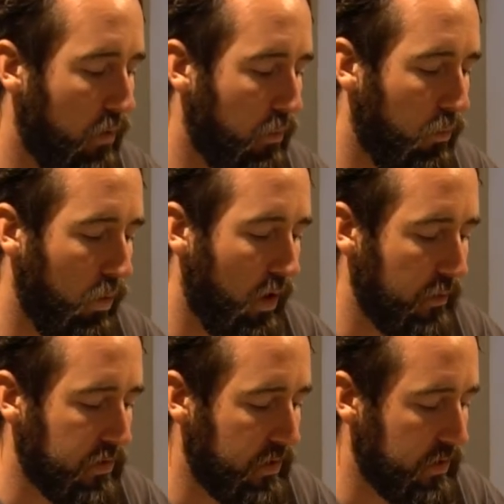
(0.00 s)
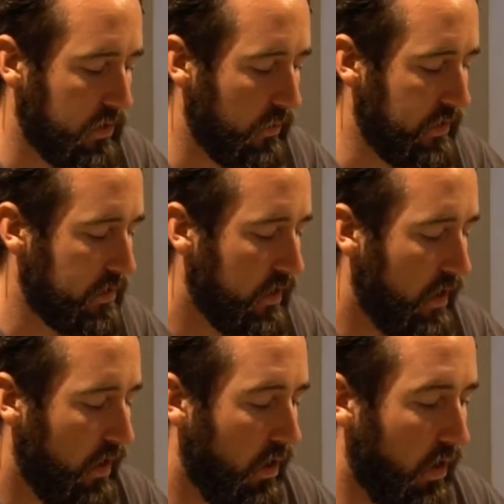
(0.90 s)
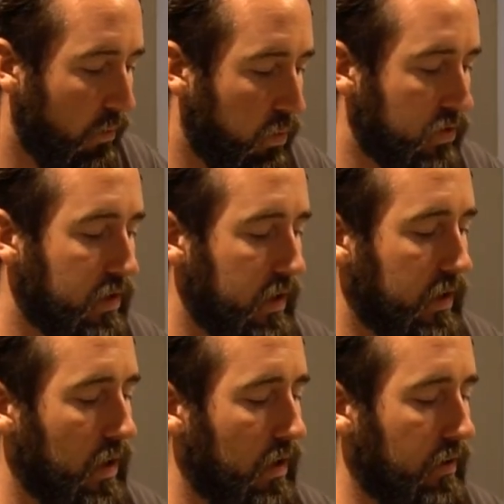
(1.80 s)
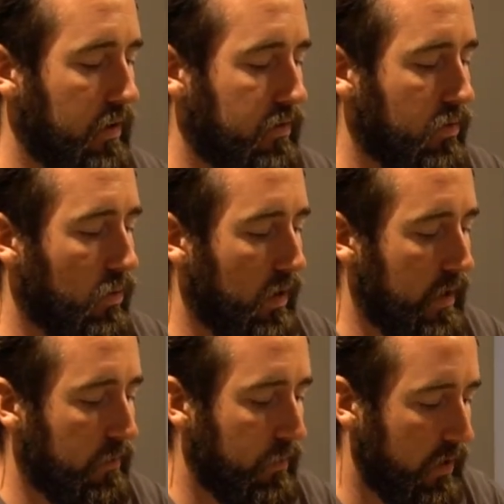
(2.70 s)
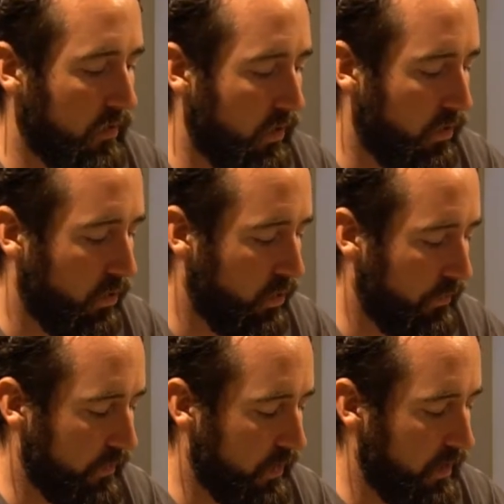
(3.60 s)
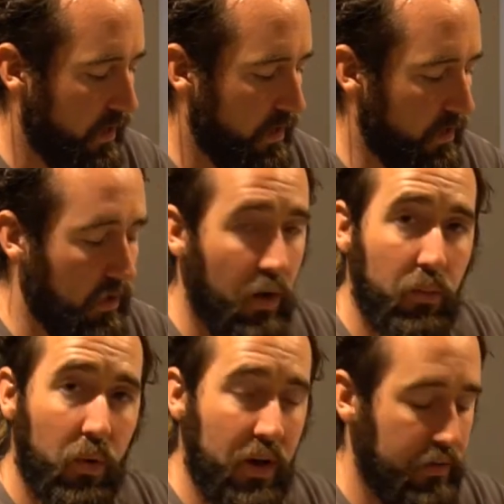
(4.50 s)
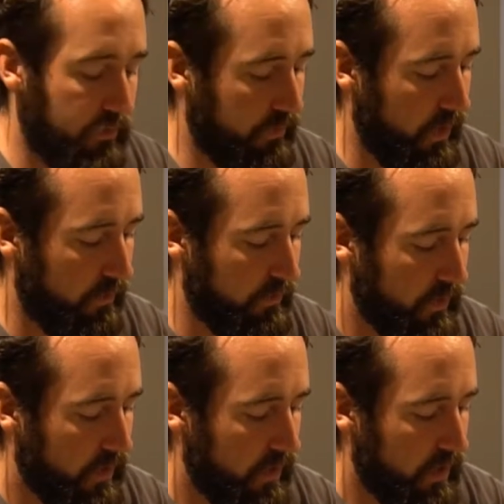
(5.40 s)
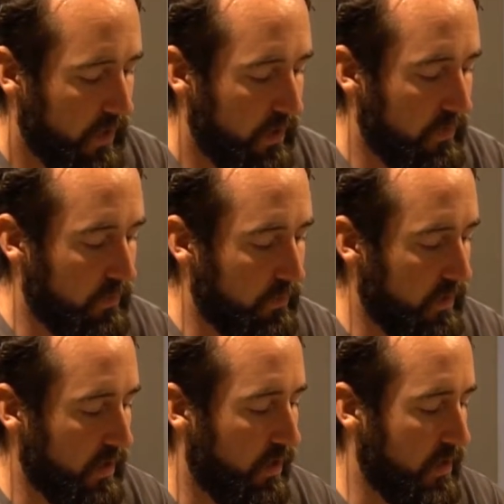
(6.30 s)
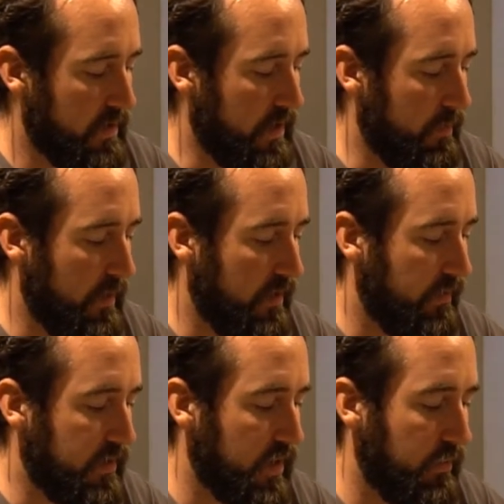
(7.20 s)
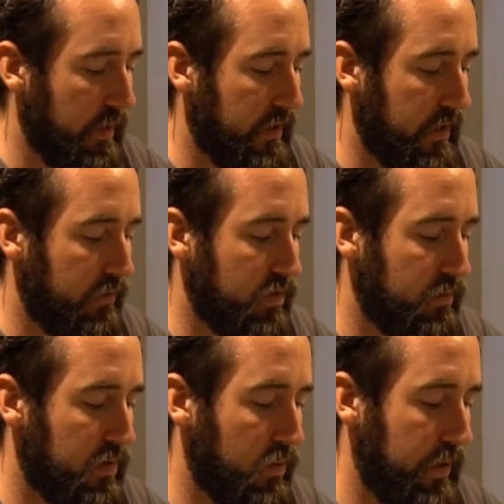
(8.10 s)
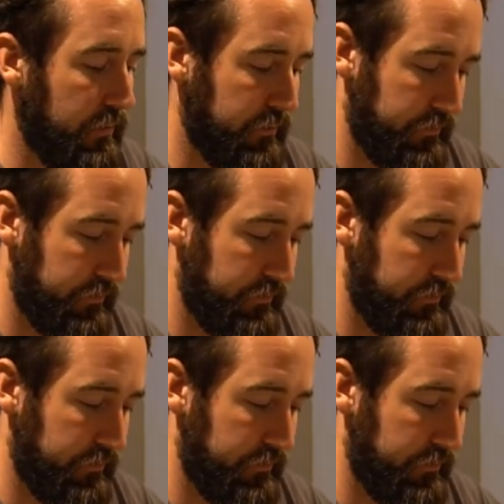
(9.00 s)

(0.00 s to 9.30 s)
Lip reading: what I was going to do is I was going to cut this orchid, because I thought, you know what, if it's going to make the difference between